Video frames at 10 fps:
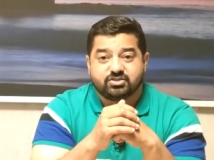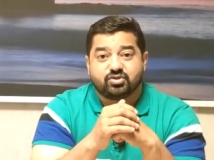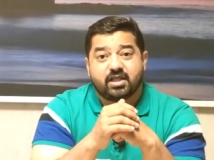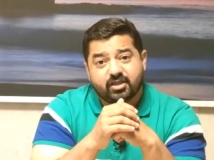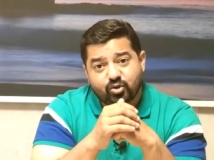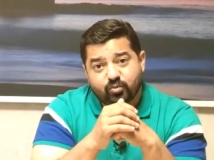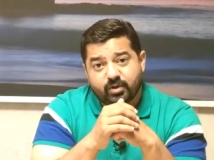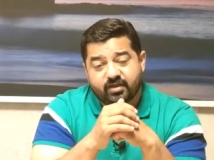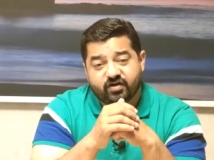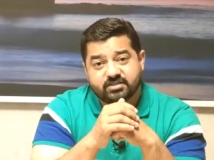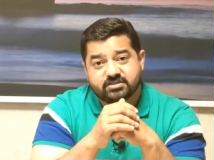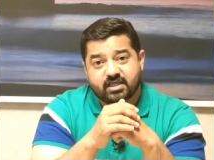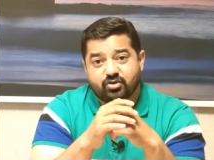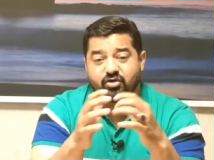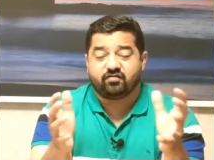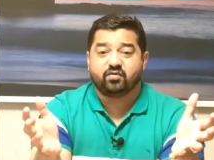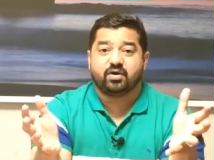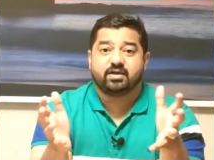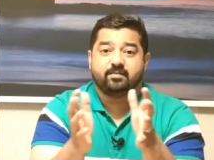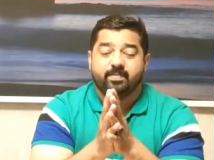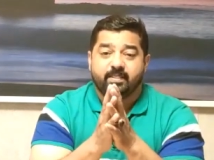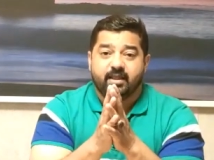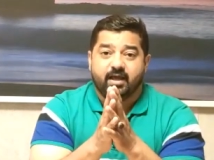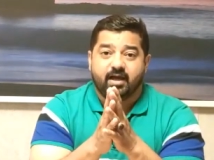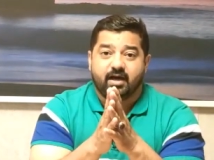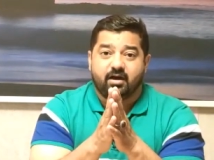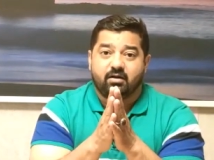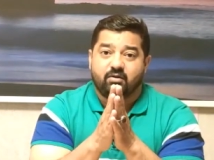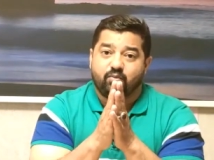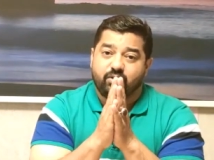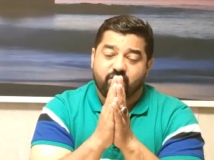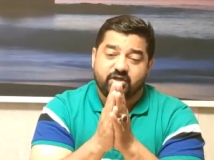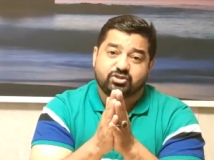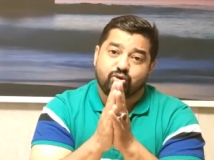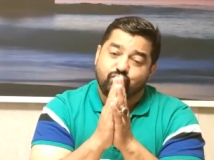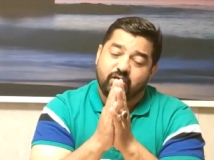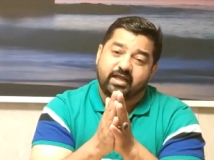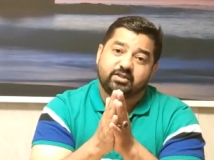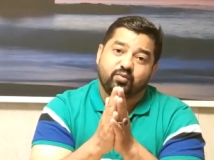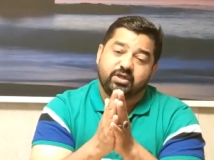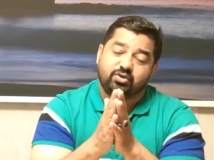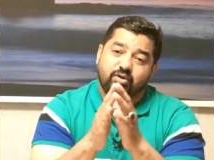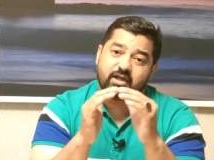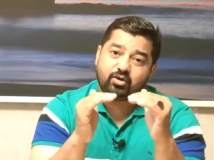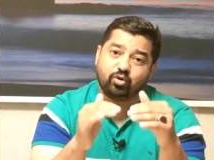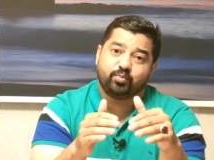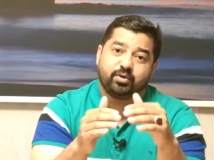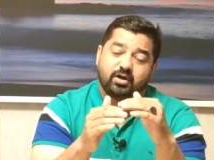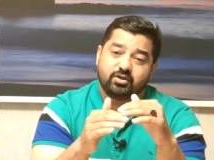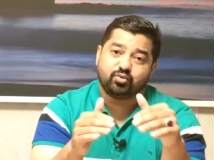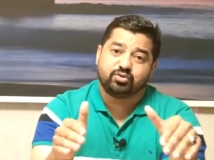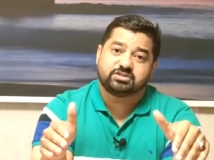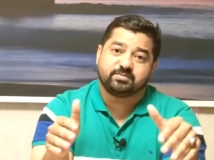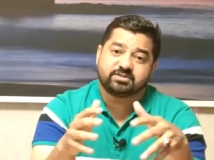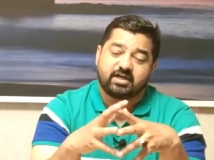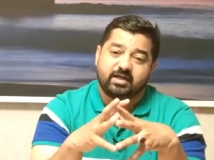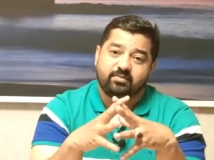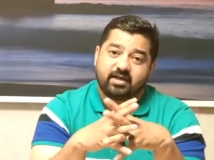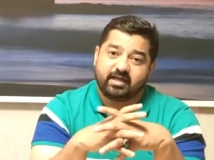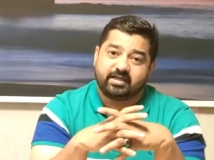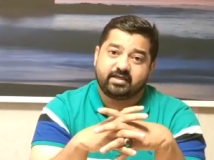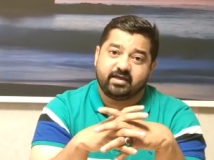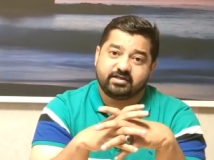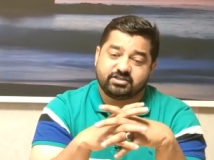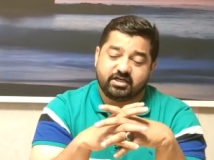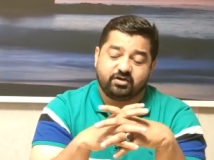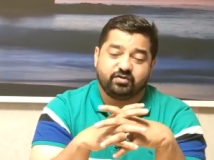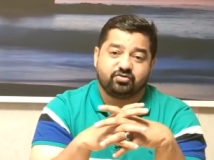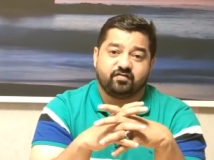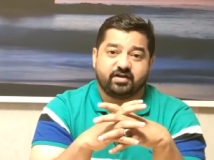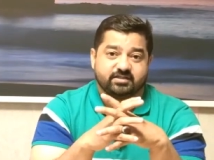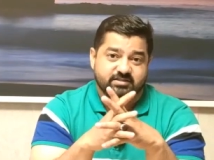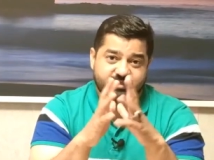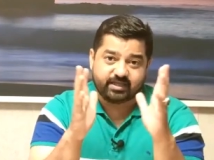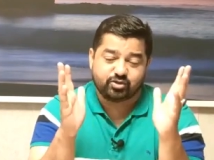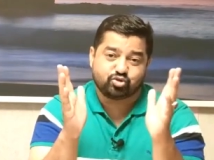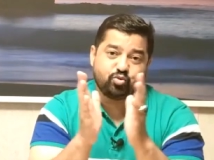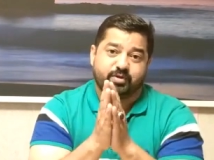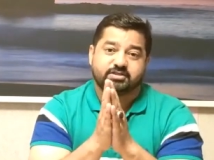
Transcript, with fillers: So thank you, my friends. Thank you, everyone. We wish you liked the video, and I hope you would subscribe, like, and share it with your friends. Thank you so